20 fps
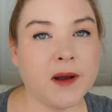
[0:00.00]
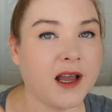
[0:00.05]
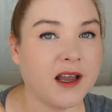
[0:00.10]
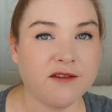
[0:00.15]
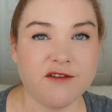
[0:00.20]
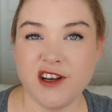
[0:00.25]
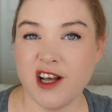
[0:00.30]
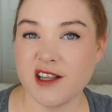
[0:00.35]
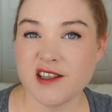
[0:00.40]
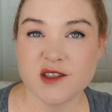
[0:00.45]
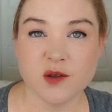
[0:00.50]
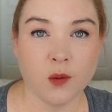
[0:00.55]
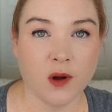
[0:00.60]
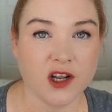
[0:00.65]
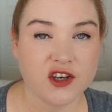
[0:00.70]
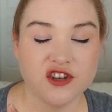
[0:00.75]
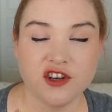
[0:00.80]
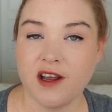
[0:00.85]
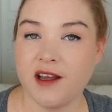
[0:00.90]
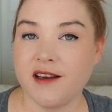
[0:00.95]
I've not
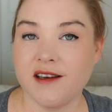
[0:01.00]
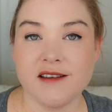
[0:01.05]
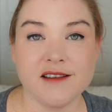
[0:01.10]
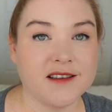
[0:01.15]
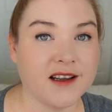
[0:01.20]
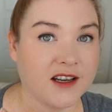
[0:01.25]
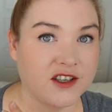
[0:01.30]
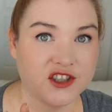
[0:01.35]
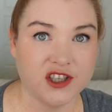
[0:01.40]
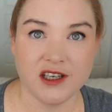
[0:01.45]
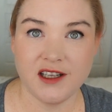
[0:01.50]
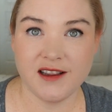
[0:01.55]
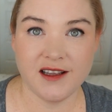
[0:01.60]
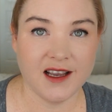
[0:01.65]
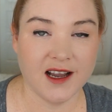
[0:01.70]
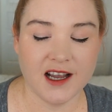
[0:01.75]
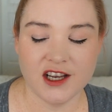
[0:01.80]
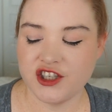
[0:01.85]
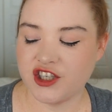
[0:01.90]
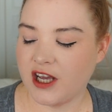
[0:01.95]
swatched it, I didn't touch any of the
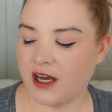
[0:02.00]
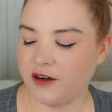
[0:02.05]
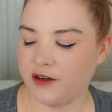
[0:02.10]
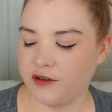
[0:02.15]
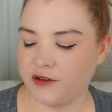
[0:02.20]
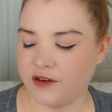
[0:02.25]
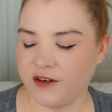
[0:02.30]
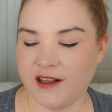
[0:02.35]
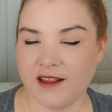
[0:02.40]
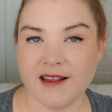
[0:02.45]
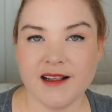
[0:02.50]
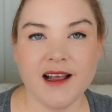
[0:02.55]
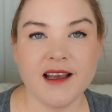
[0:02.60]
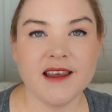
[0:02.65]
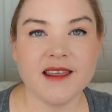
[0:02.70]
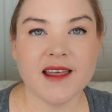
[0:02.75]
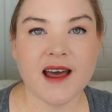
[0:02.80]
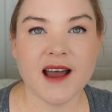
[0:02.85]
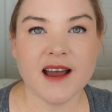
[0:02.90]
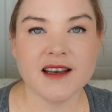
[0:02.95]
eyeshadows or anything
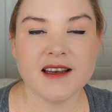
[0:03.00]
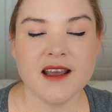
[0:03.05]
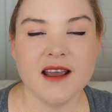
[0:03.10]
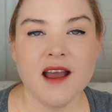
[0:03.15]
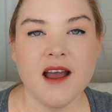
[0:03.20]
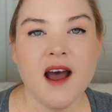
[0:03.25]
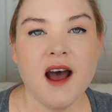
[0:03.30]
like that.